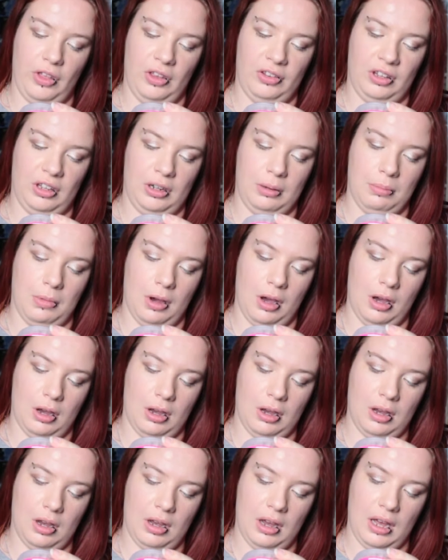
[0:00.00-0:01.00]
this in a
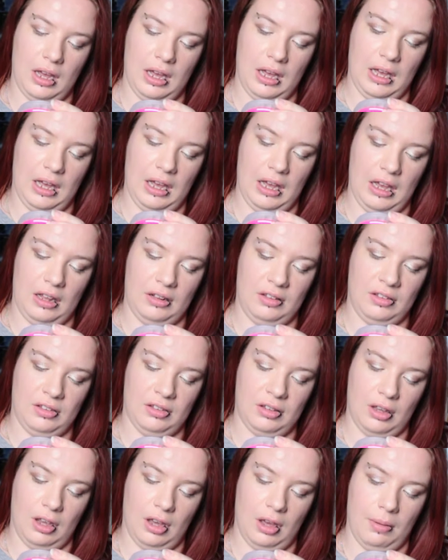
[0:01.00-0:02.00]
mug, add
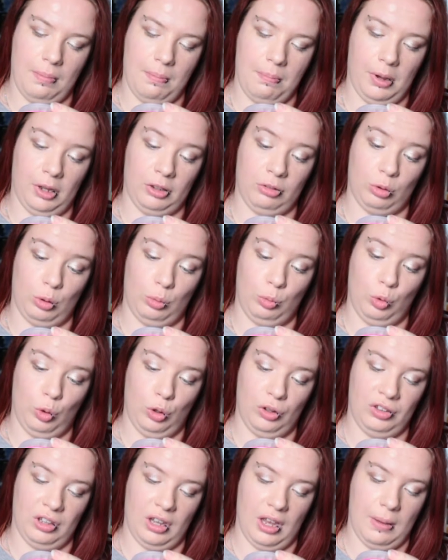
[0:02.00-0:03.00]
some butter and
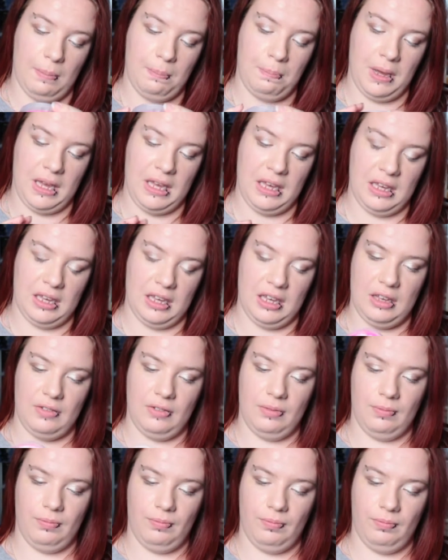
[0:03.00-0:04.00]
water and bake it
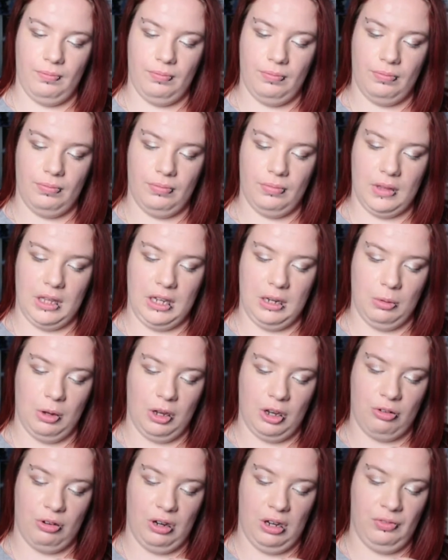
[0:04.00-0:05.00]
in the
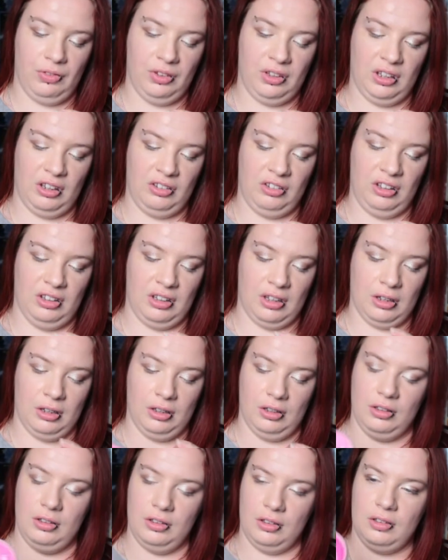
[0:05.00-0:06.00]
microwave for 60
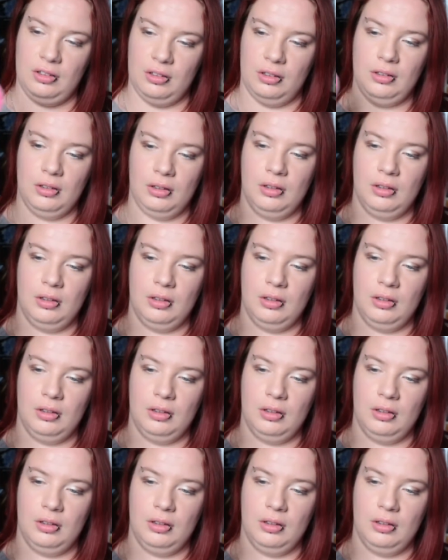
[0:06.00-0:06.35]
seconds.